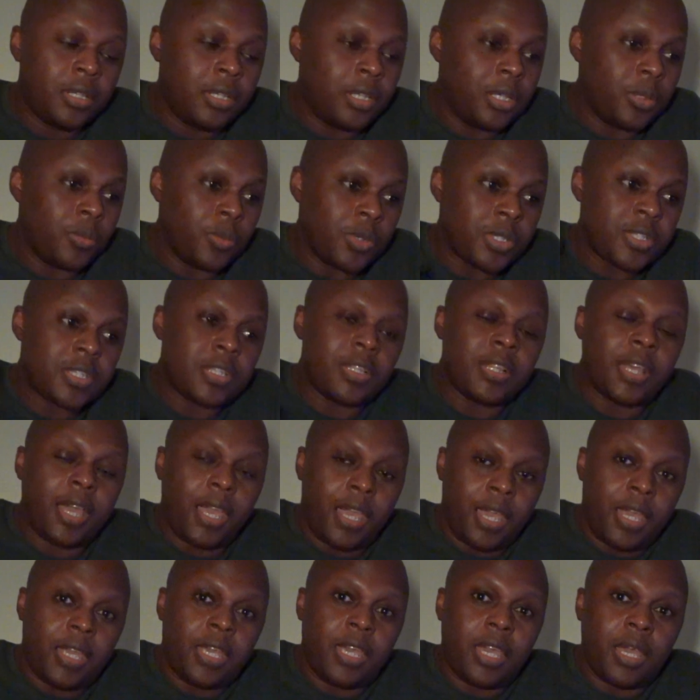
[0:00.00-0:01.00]
it was in the
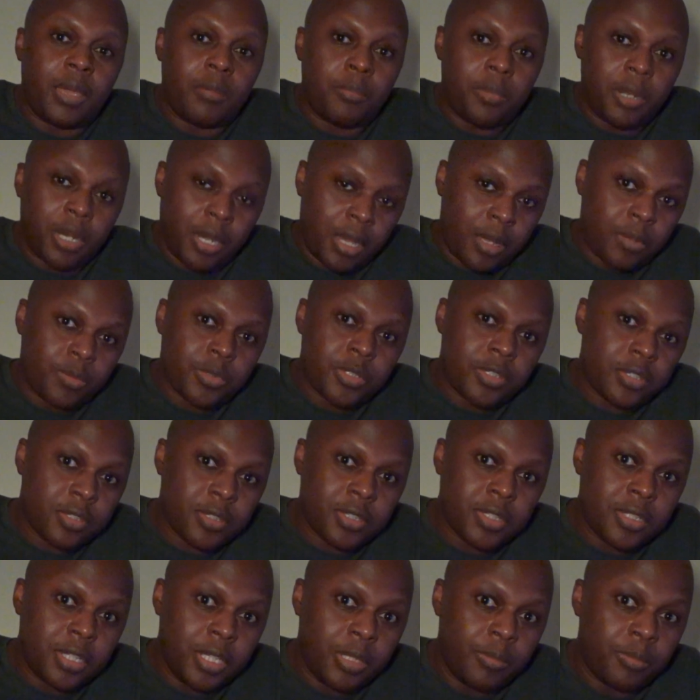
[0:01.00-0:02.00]
AM and I was
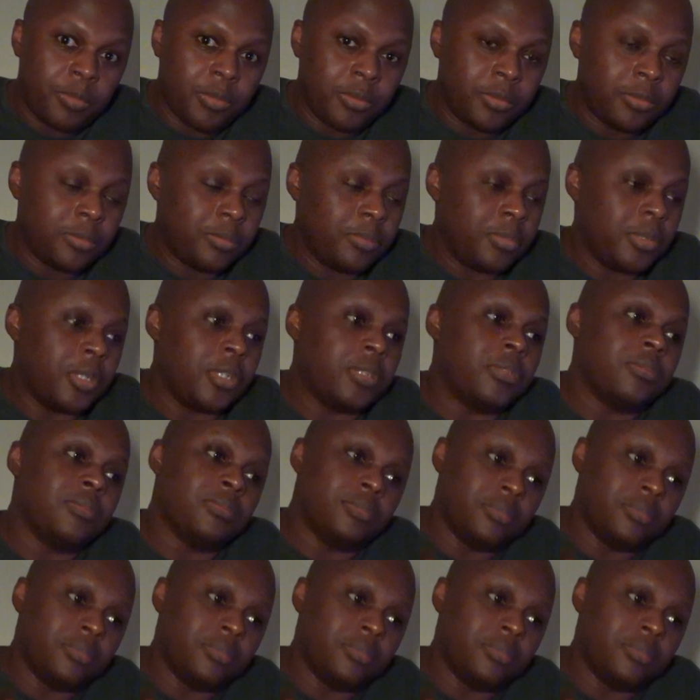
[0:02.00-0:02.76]
asleep. But